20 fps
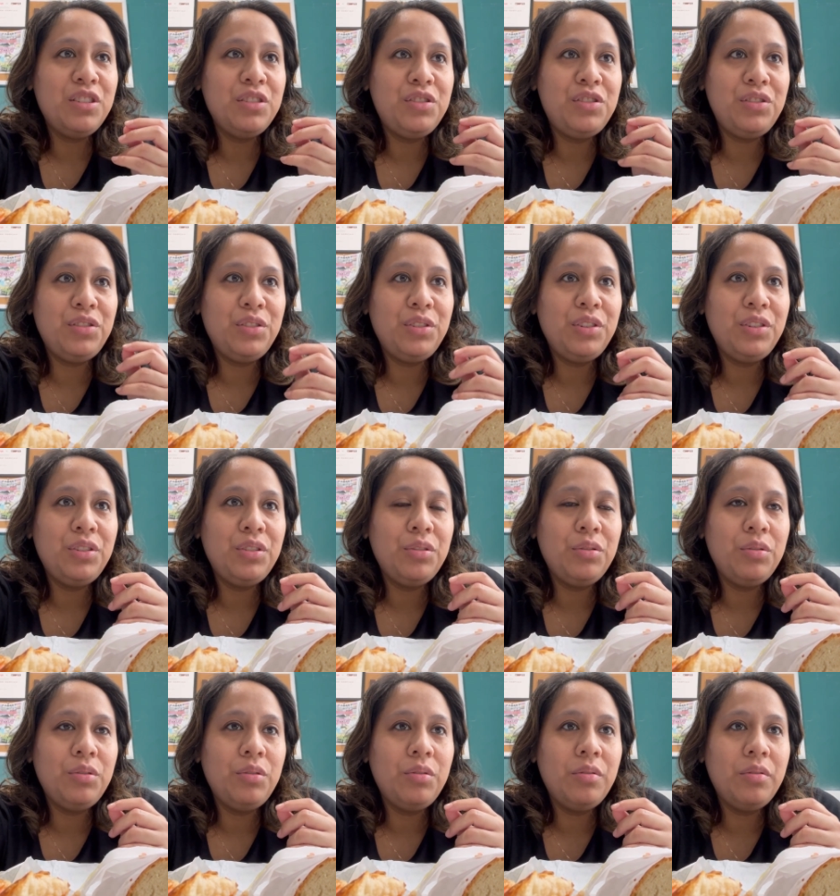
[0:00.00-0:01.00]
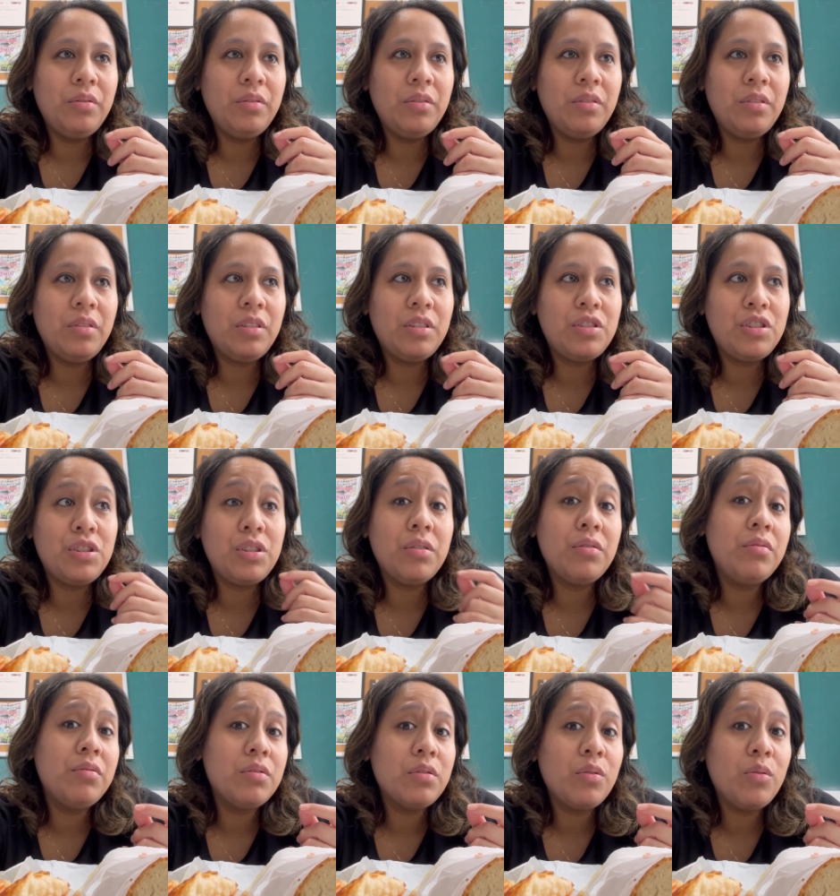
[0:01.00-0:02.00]
do you
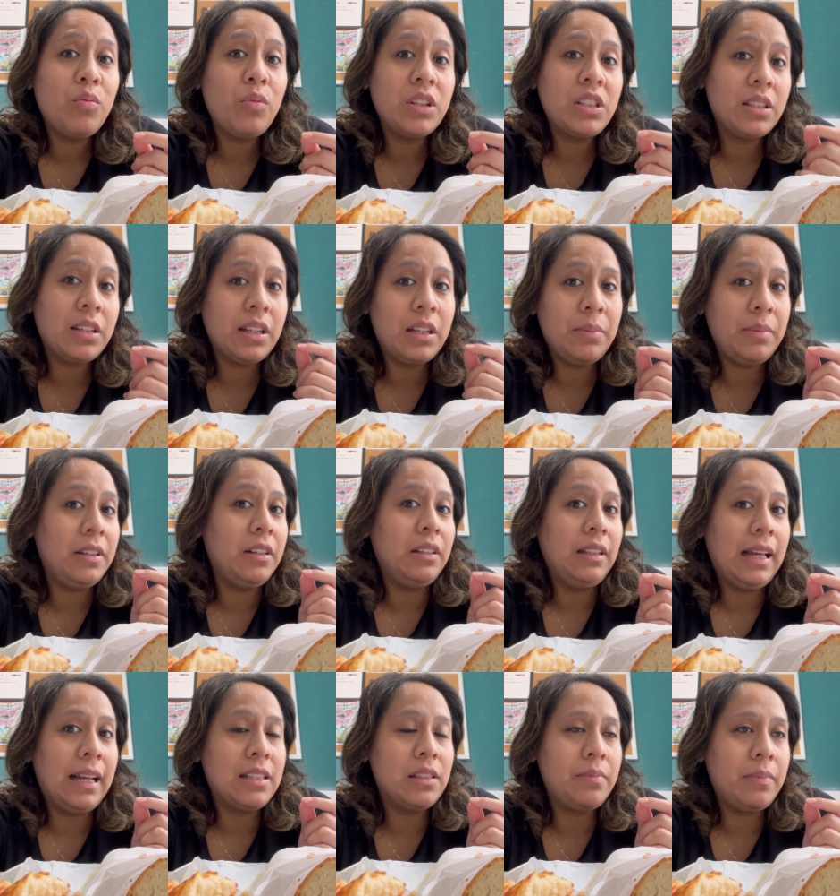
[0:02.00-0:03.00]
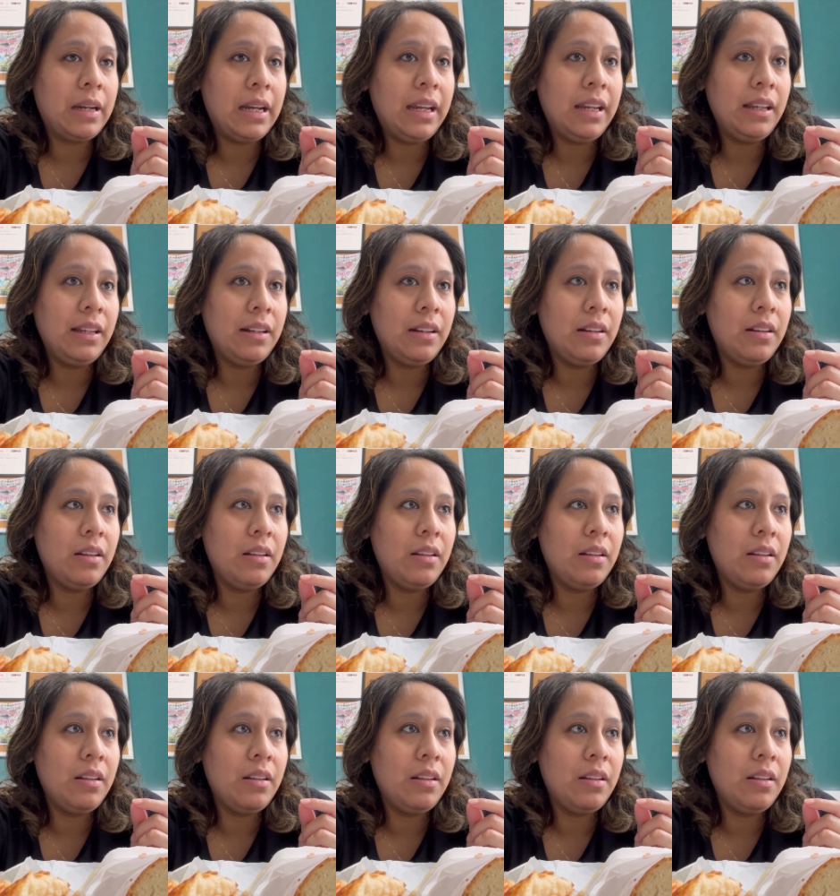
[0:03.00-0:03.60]
choose what's going to be your last bite